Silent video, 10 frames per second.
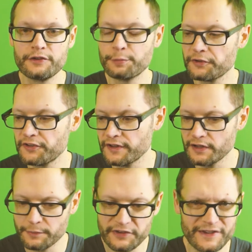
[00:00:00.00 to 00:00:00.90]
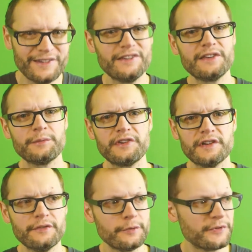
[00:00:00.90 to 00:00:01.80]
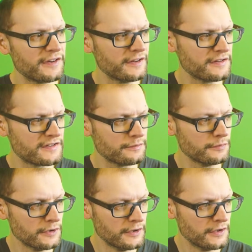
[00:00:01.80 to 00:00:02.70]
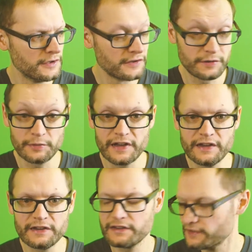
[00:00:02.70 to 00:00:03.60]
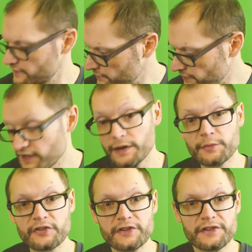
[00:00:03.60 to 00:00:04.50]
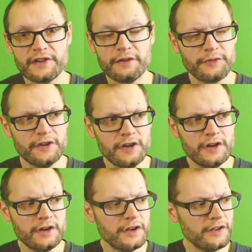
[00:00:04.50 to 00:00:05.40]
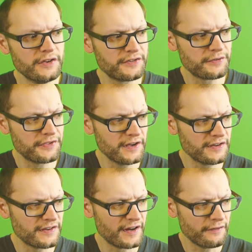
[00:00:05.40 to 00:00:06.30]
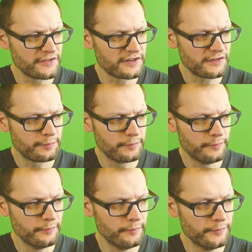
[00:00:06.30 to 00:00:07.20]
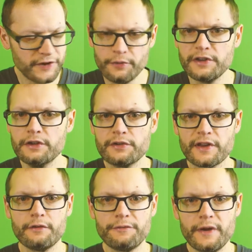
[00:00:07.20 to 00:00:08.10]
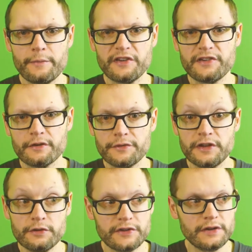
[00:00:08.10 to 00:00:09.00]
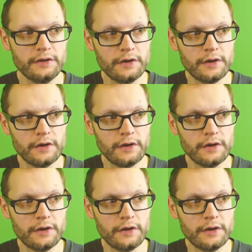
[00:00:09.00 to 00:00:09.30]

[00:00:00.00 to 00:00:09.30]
super sale. I'm selling some stuff. I'm selling some lenses and some cameras and stuff. And these are things that I just don't use. I don't find myself using.